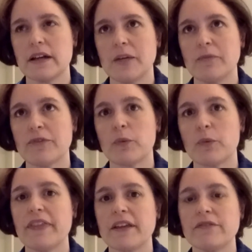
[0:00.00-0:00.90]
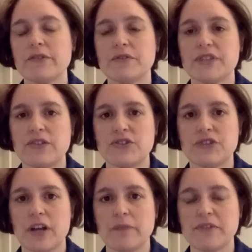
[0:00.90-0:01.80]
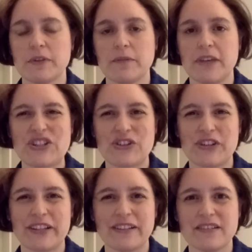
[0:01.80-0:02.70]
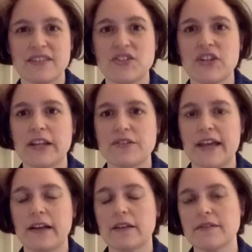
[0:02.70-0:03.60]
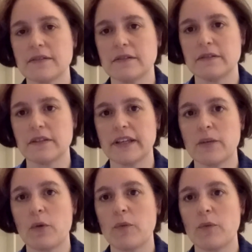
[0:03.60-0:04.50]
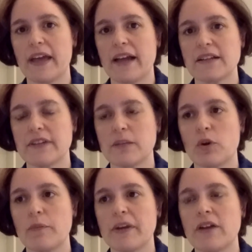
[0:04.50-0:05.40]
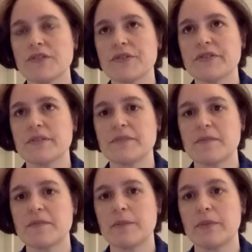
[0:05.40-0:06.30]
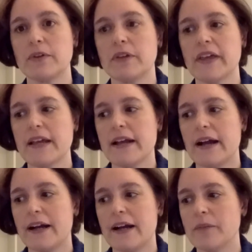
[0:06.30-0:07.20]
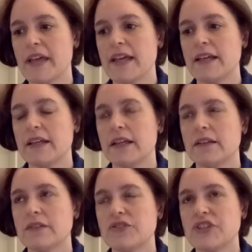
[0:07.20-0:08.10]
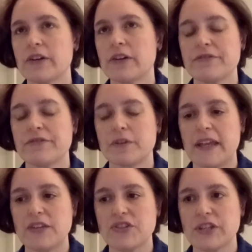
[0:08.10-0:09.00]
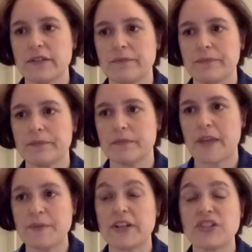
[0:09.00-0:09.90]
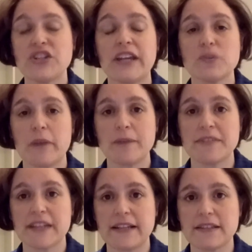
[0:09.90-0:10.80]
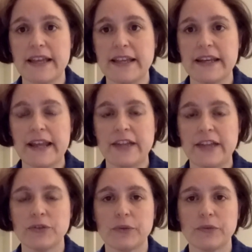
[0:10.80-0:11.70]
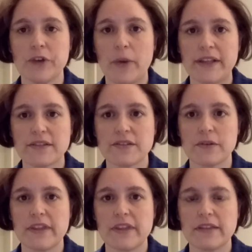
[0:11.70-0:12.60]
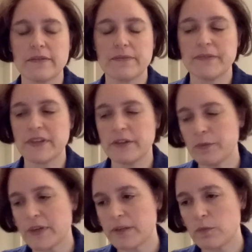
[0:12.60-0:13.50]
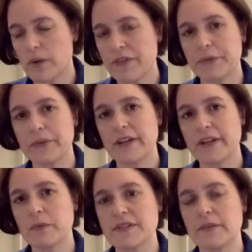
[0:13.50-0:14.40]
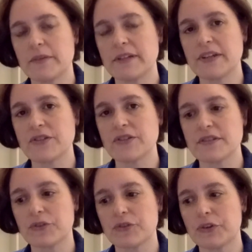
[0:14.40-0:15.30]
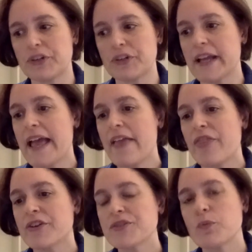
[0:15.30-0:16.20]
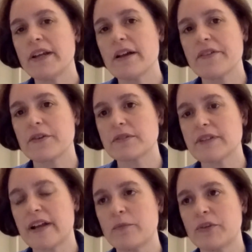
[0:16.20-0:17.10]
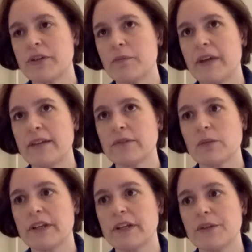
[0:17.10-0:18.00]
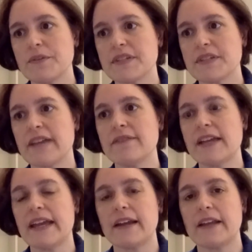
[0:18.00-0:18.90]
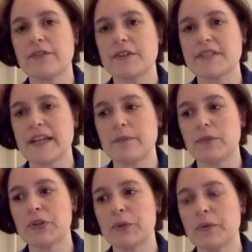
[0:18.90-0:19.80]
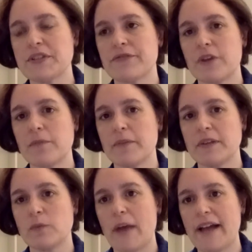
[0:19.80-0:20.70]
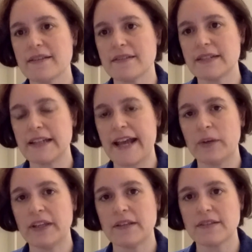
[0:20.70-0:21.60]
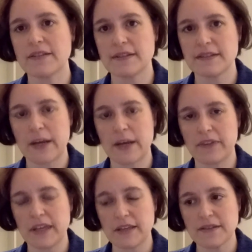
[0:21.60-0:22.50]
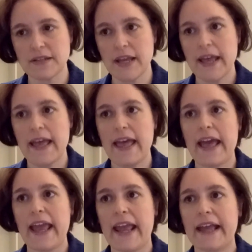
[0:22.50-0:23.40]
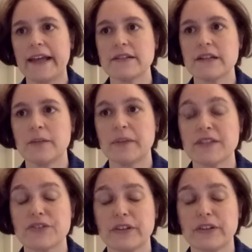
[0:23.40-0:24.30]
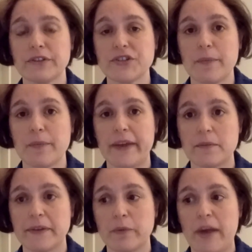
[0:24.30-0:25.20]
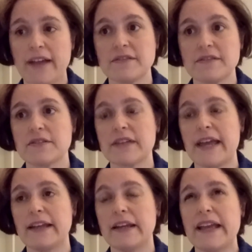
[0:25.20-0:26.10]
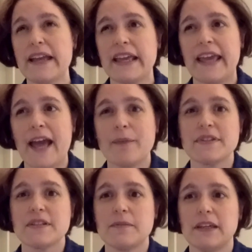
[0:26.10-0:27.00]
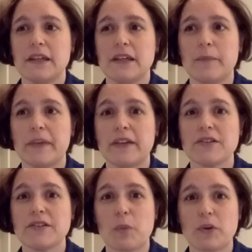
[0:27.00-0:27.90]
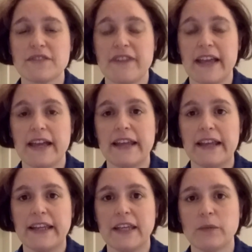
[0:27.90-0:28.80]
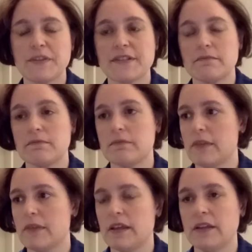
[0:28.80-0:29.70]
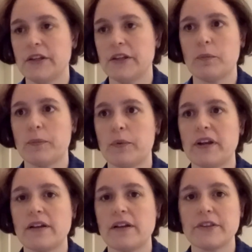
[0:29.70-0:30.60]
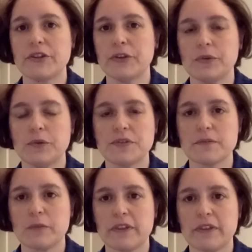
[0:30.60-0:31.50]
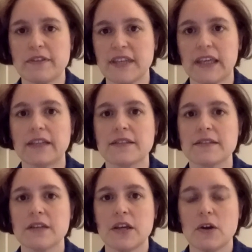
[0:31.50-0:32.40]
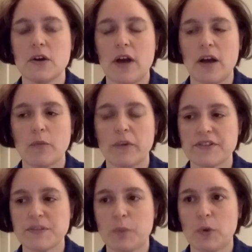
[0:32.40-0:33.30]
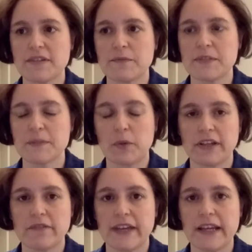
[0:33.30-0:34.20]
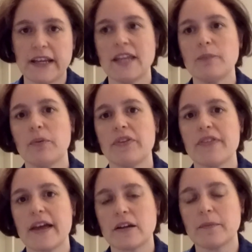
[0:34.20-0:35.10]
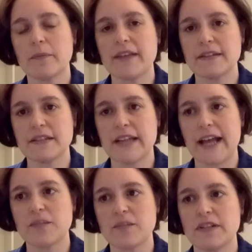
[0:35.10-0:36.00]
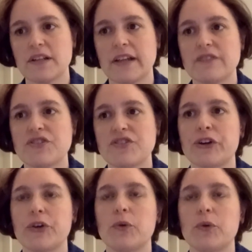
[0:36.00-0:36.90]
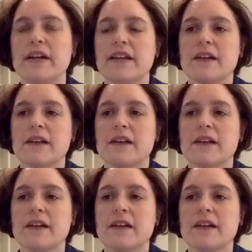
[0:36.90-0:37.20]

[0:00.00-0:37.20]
um, for one thing, if you change jobs, you want to make sure to, to change that because the, the link won't be active anymore. But also sometimes people um, share information, I'm sorry, change websites and, and you don't know it so that you, you want to run through it every once in a while and make sure it's still current. There's one other time where you might really want to use it. I have a candidate, for example, who was from the Midwest and now he's in the Southeast and um, he's looking for a job back in the Midwest. And he happens to be a big sports fan, and he was, you know, put on the news with his kids um, with a sport sporting event, and he put that up as an attachment to kind of show